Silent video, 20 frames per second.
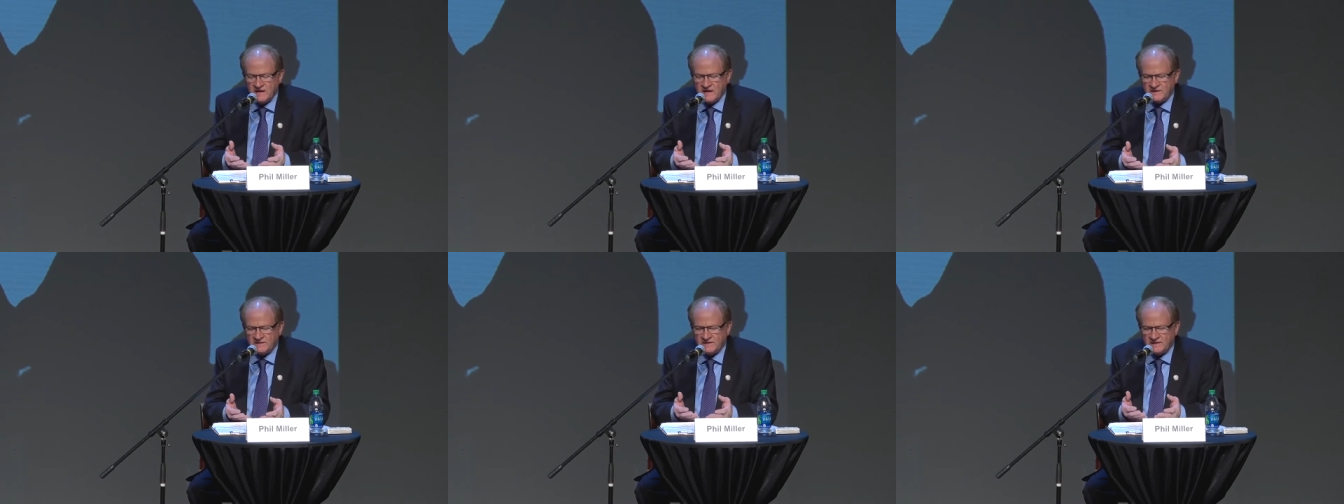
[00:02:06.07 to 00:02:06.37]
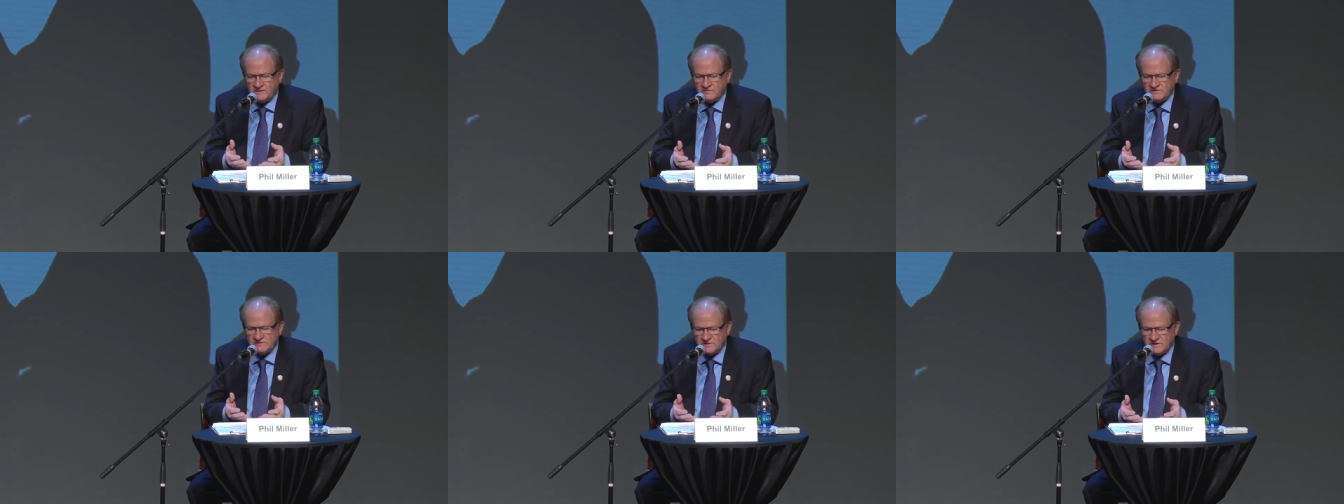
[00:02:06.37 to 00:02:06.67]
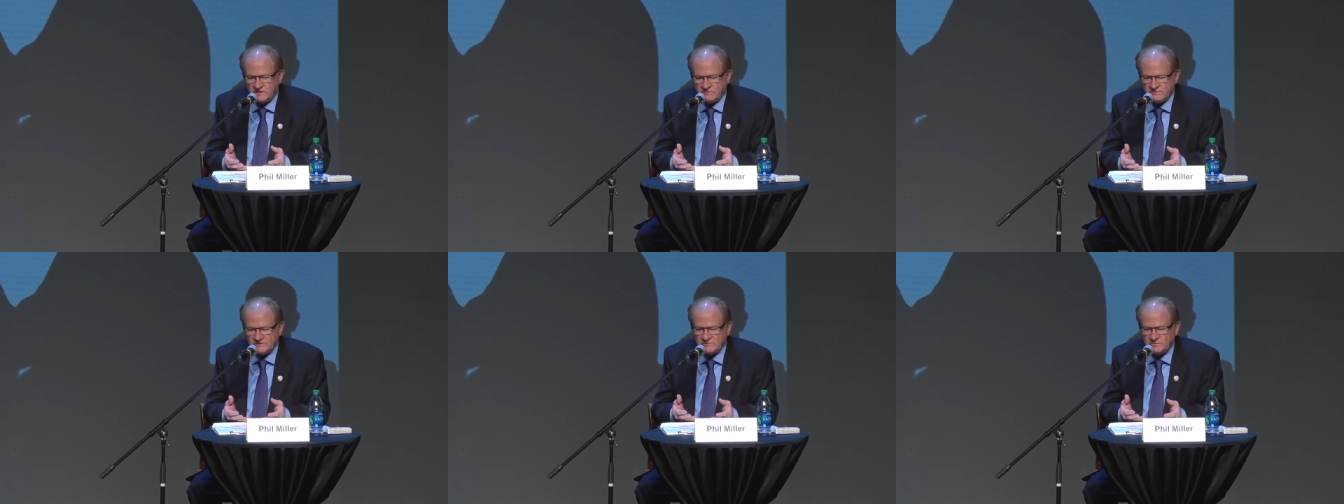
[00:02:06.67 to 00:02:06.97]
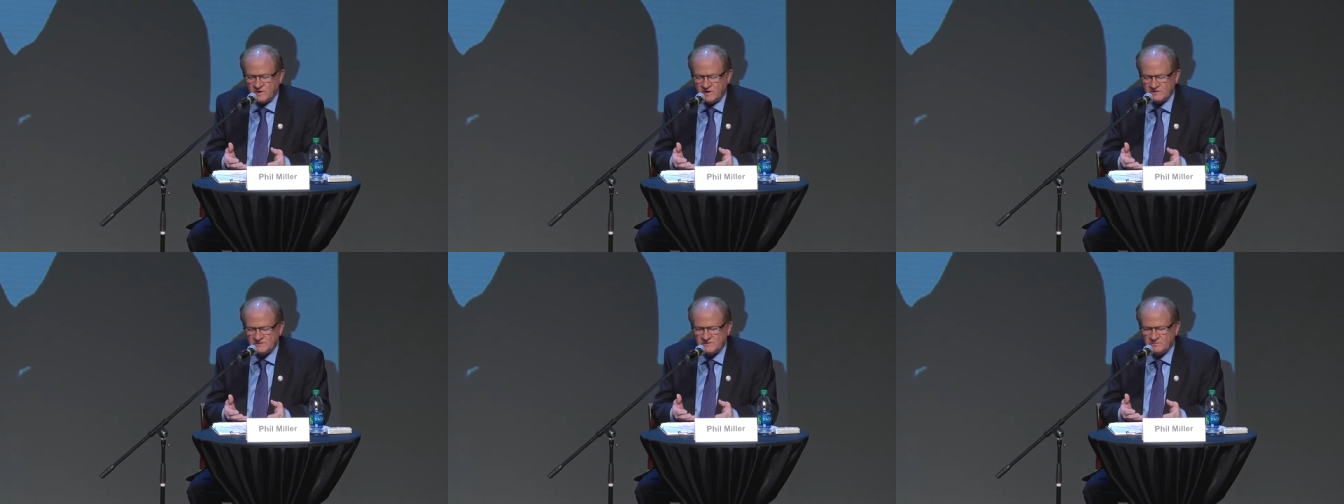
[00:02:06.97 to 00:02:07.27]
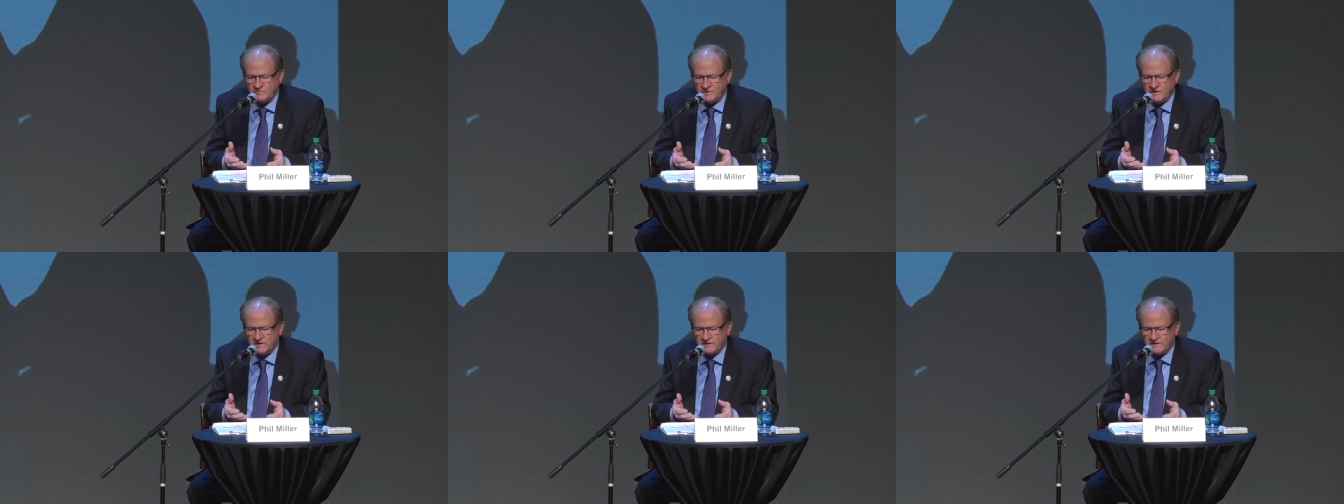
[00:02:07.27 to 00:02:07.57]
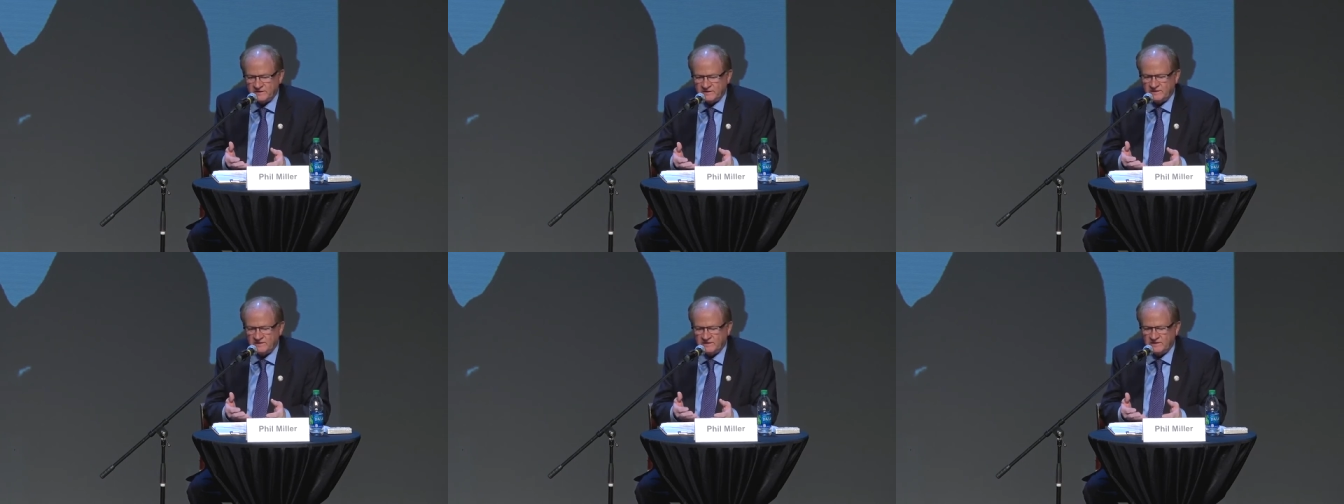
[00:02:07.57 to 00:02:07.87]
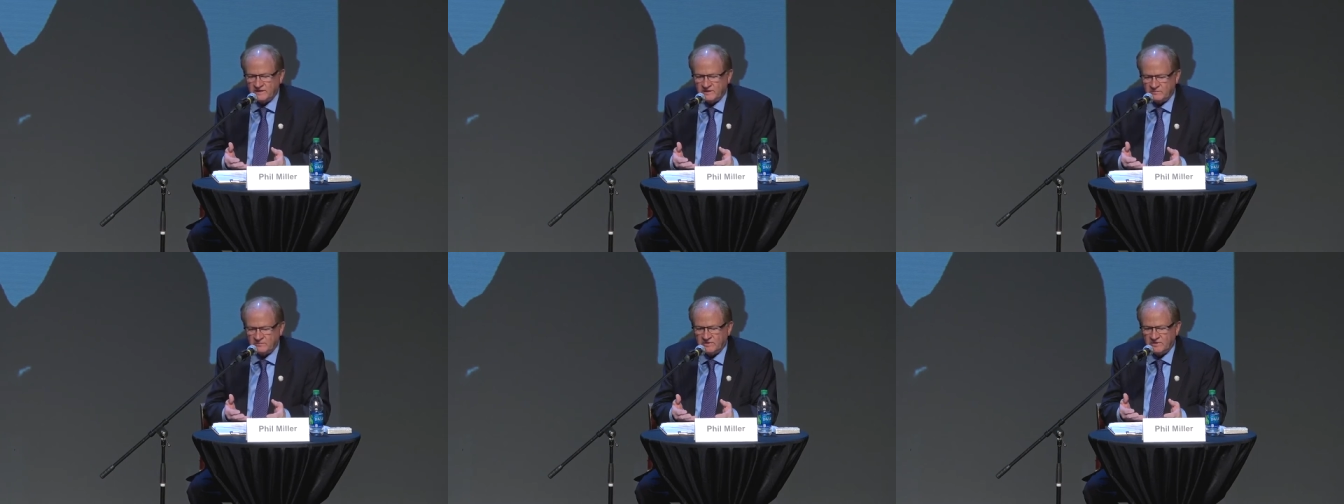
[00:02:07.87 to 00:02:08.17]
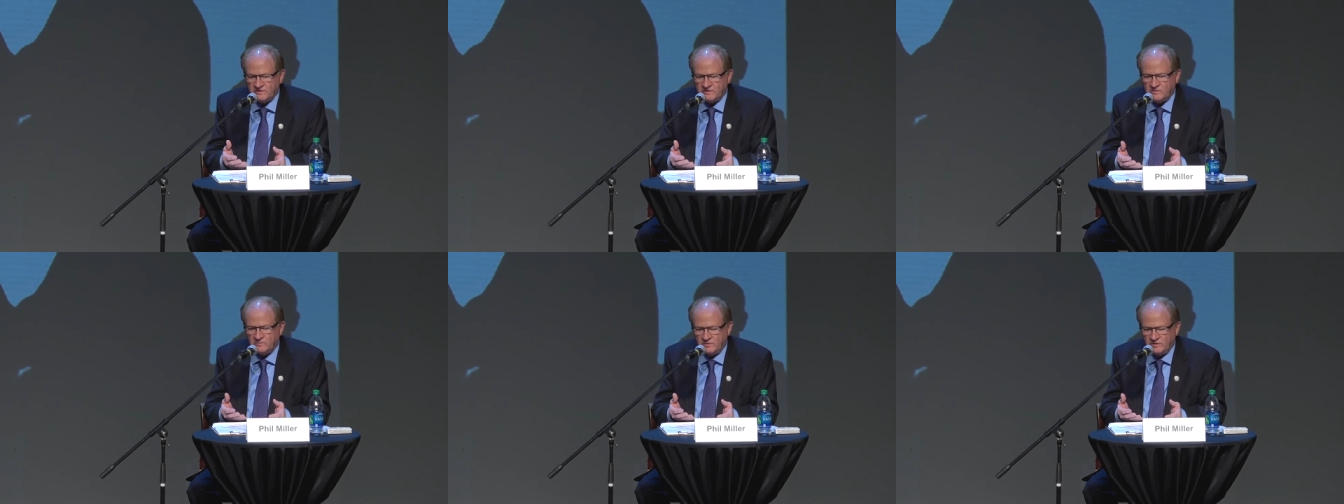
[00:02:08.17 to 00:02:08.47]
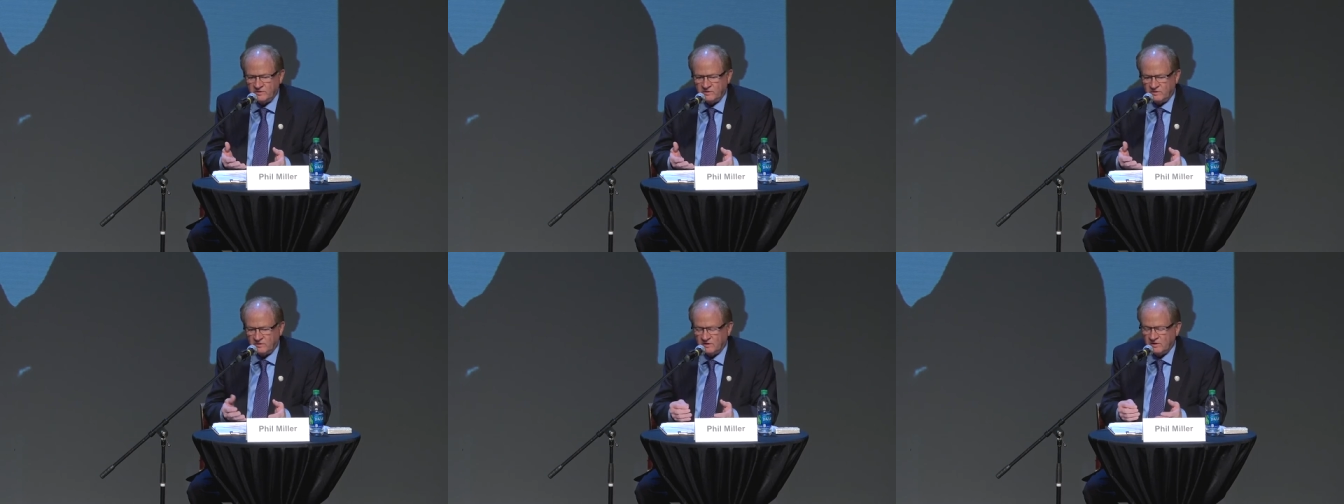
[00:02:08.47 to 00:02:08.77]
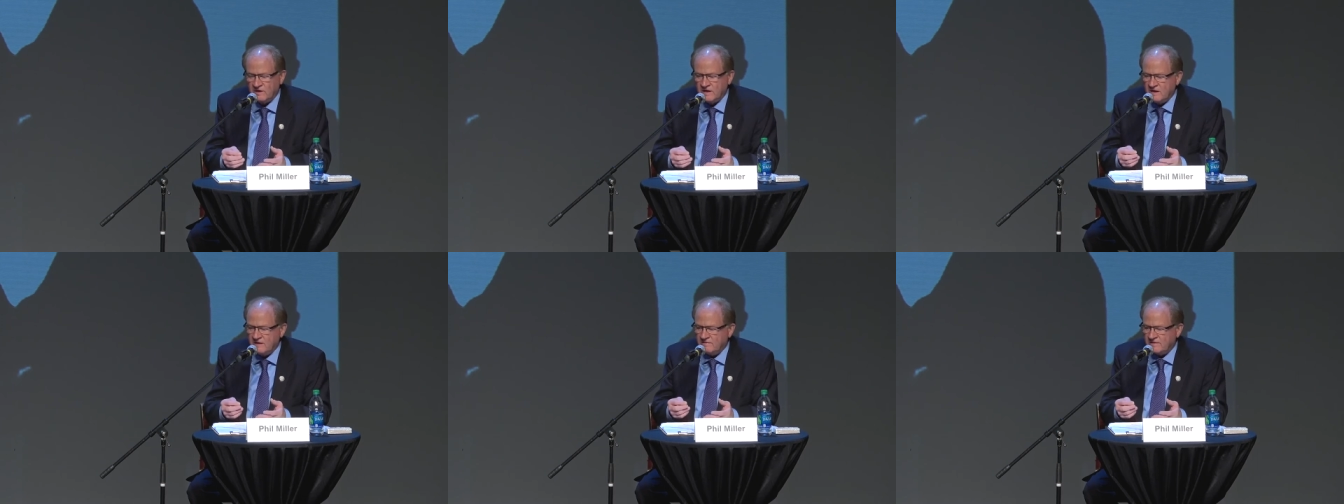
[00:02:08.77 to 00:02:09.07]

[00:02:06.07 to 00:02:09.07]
and then it was their responsibility to get rid of the manure.